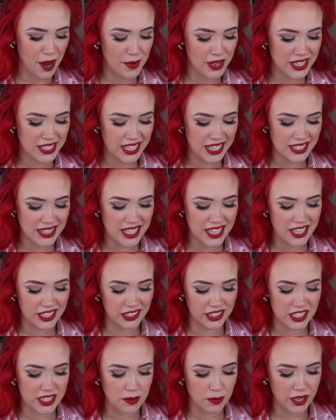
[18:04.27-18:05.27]
I'm gonna take the
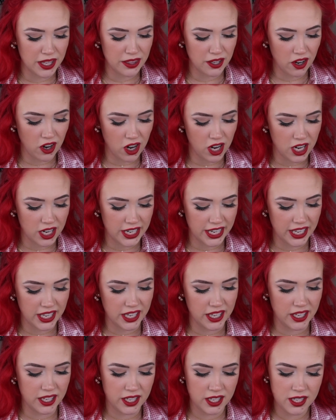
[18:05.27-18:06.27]
Elizabeth
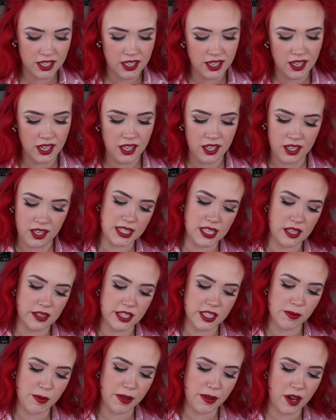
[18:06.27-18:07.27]
Arden
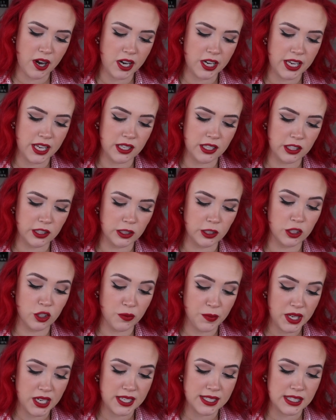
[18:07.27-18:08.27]

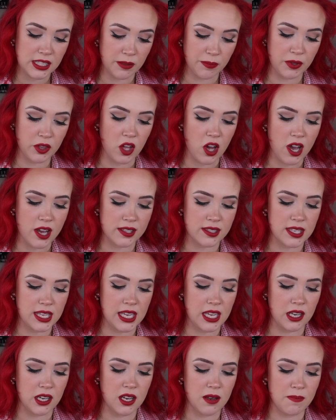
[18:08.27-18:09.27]
Luminous Lip Gloss
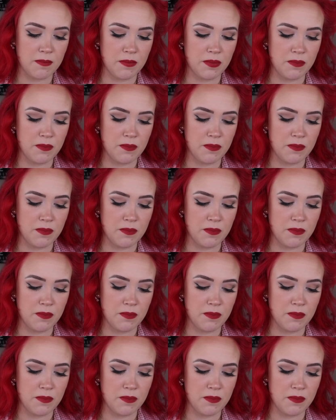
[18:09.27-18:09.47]
in,